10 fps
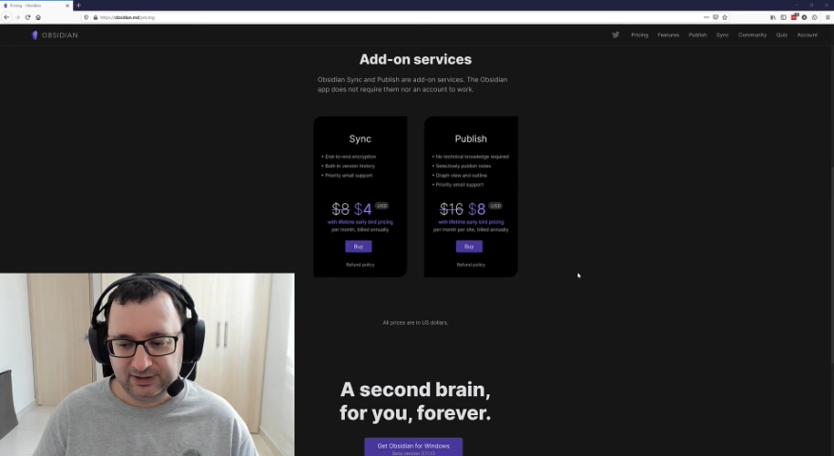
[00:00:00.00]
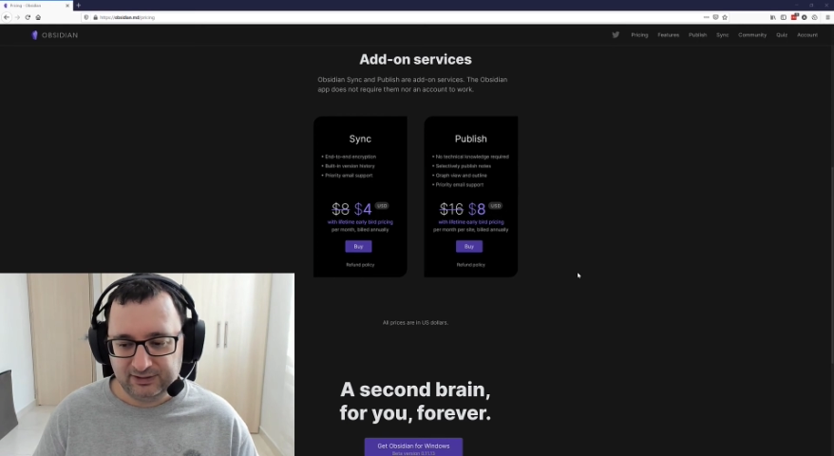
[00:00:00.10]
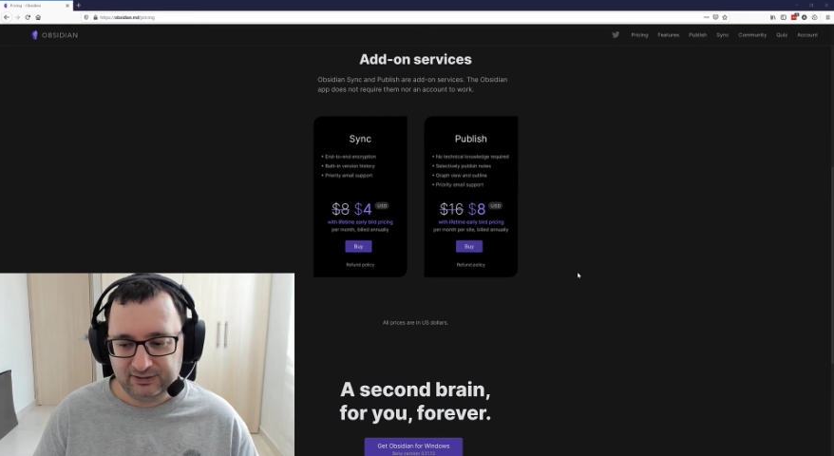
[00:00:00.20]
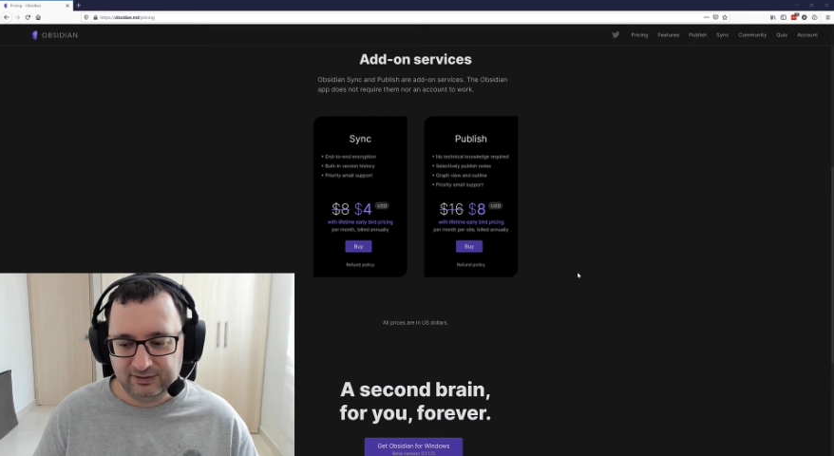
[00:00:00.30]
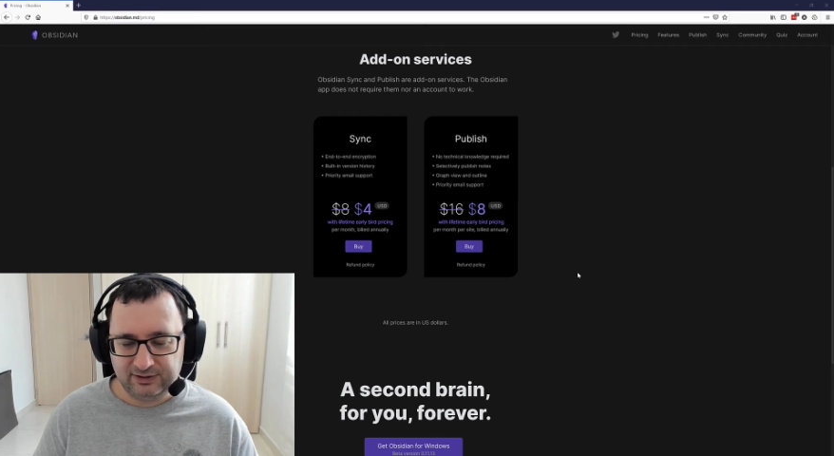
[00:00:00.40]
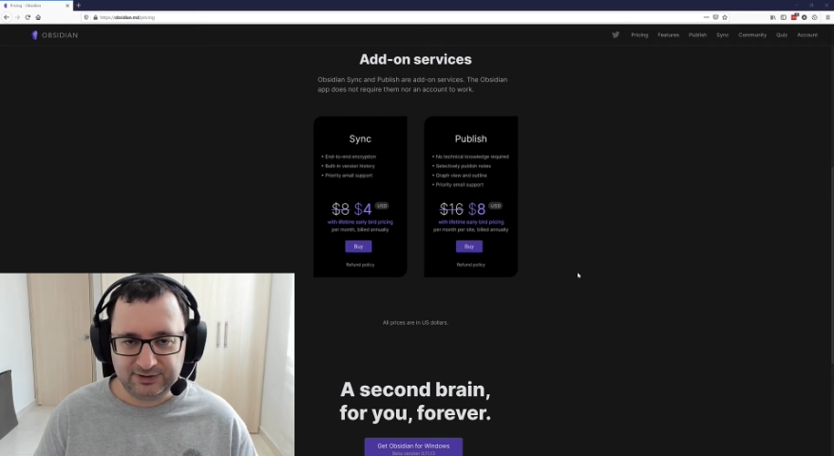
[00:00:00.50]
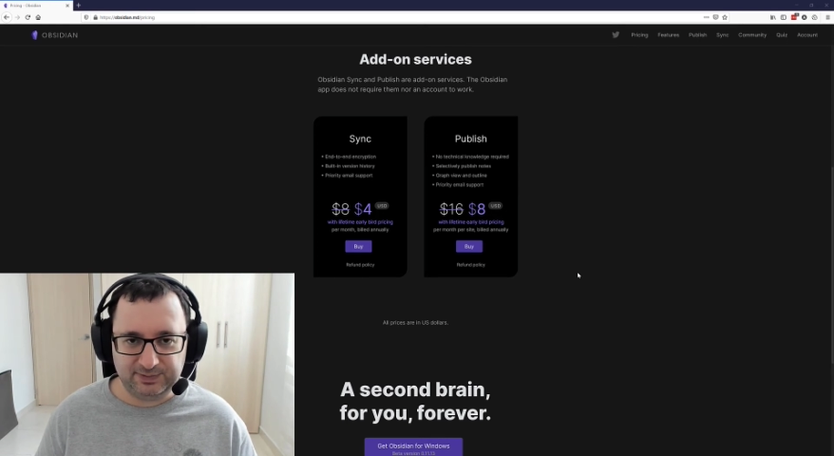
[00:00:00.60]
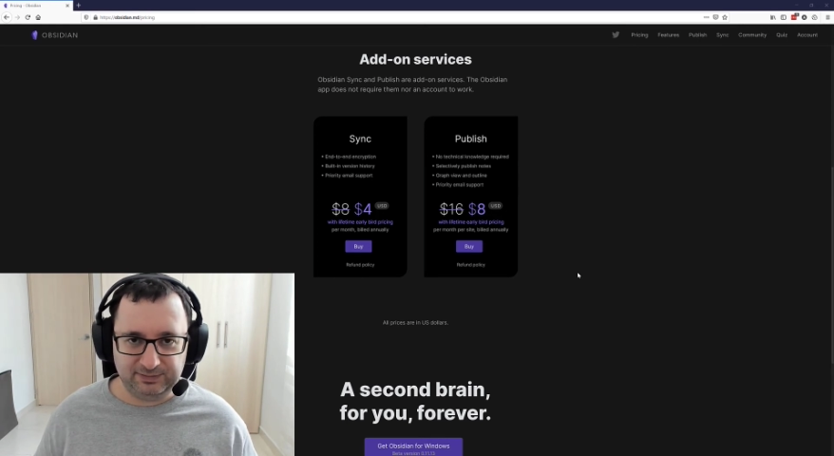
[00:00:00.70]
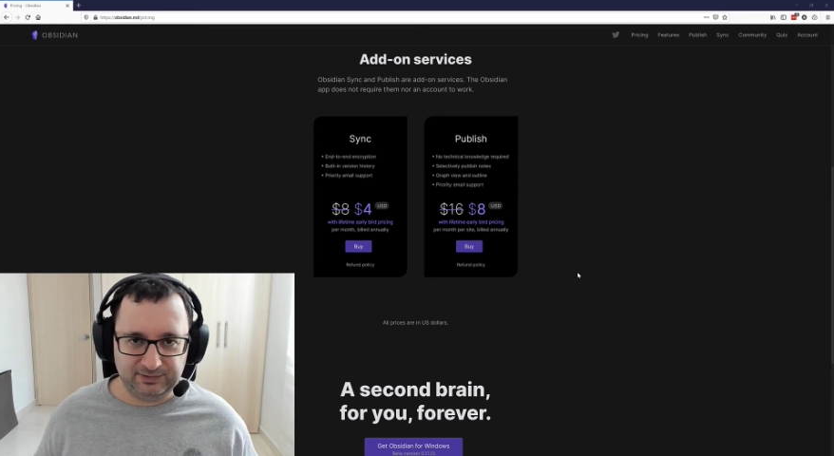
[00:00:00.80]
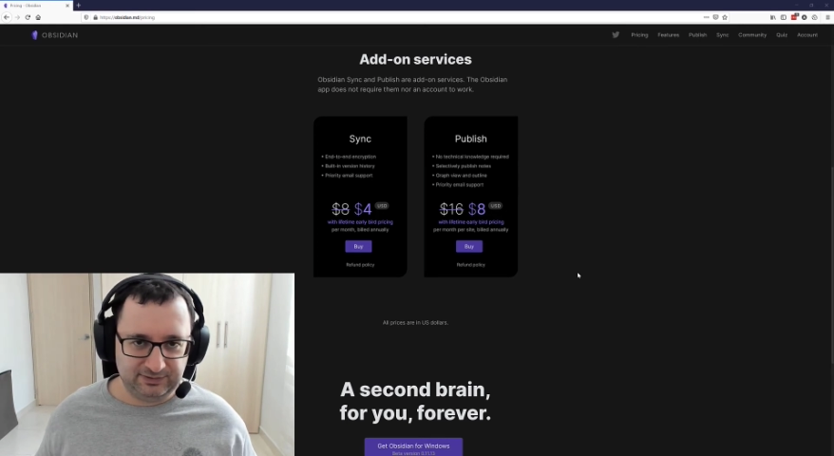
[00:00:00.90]
are lots of
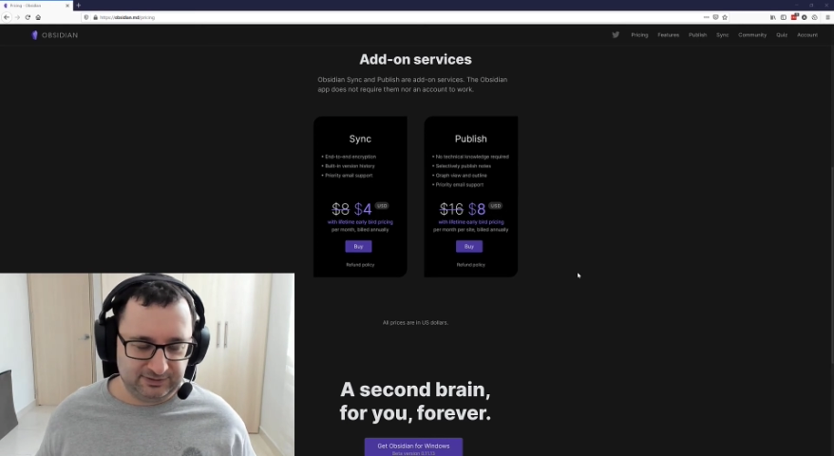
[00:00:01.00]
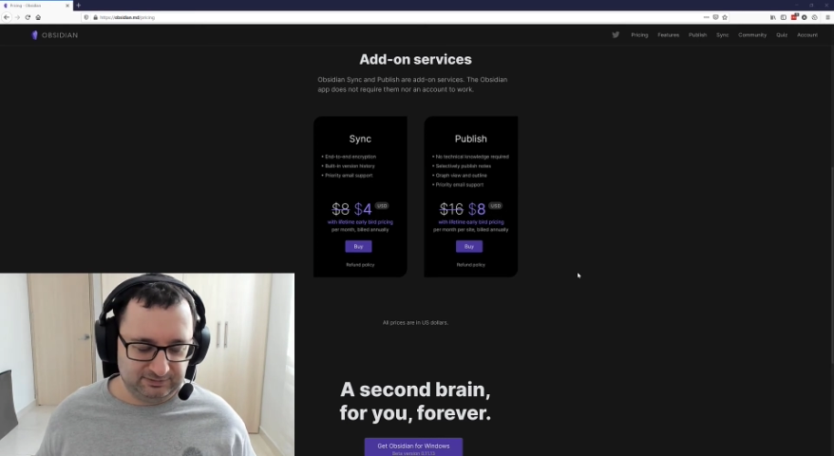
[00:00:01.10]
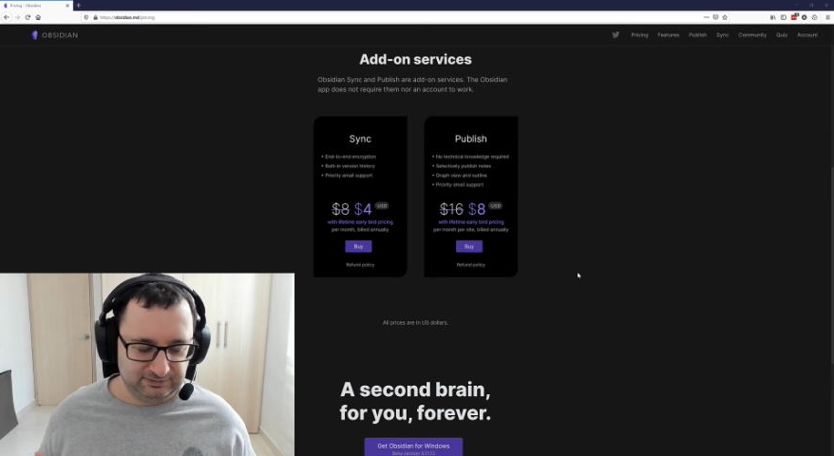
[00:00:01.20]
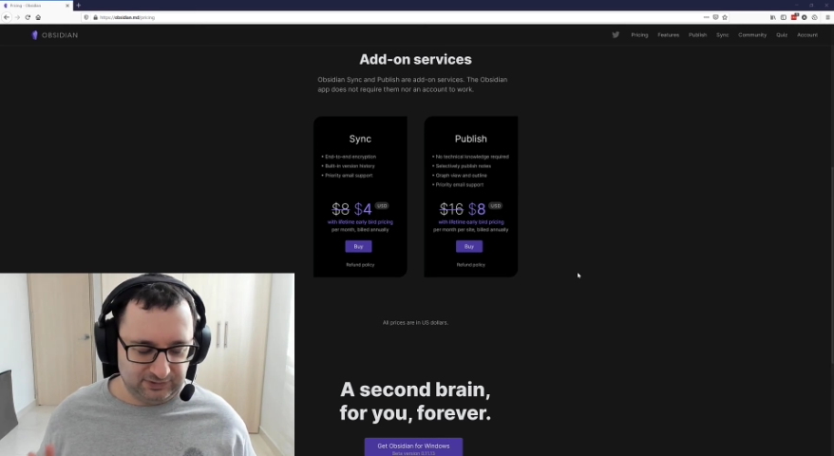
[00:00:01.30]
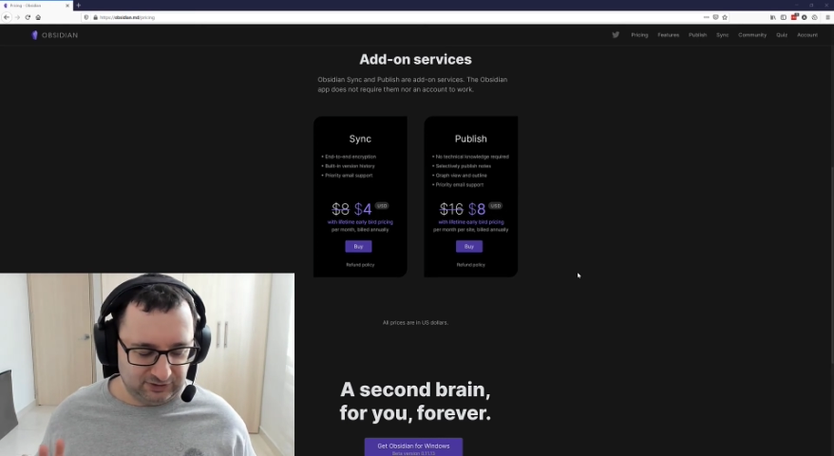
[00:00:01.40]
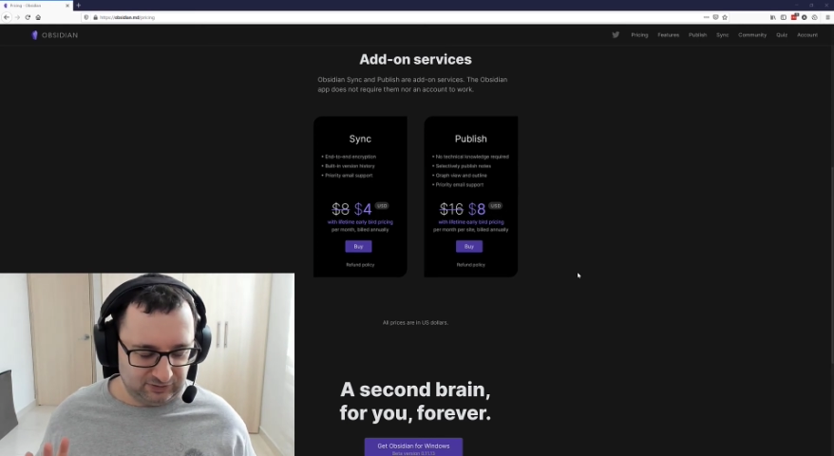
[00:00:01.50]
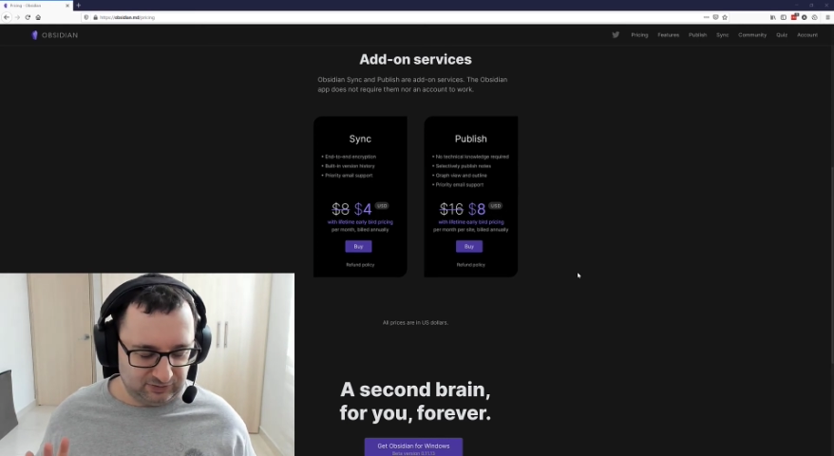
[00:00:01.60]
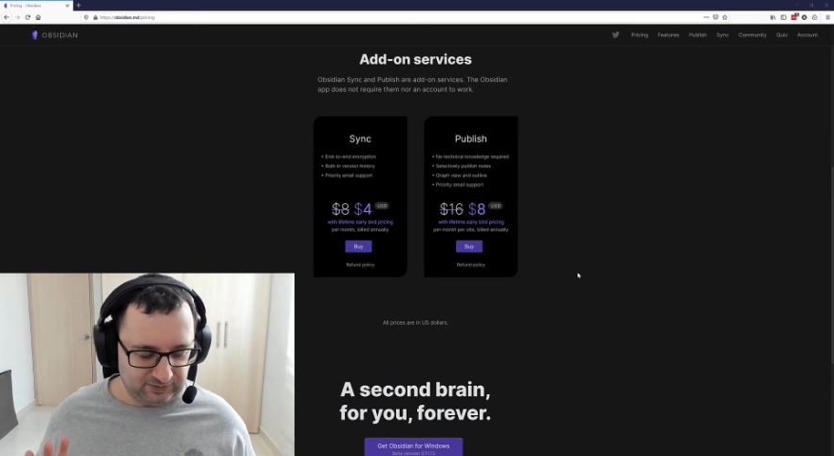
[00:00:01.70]
people who